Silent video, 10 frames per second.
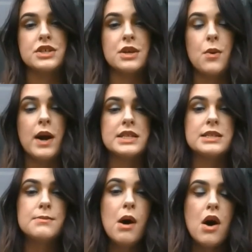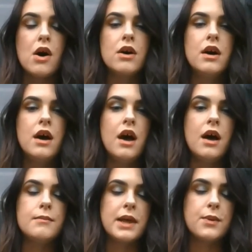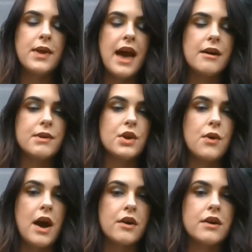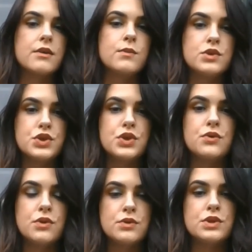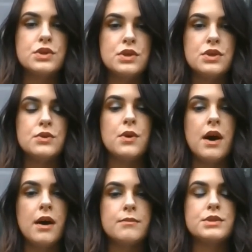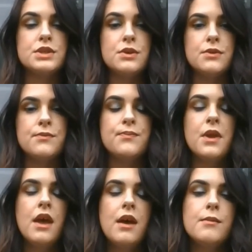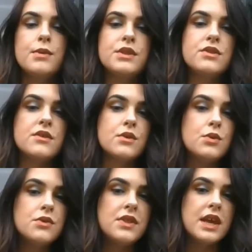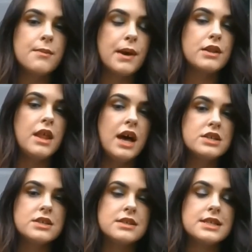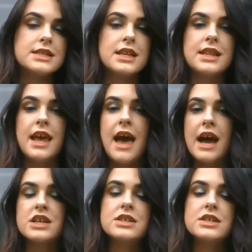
quite small, um, like we have at Crowder, and we'll show those to you um, soon. But the cool thing about lodges is that they actually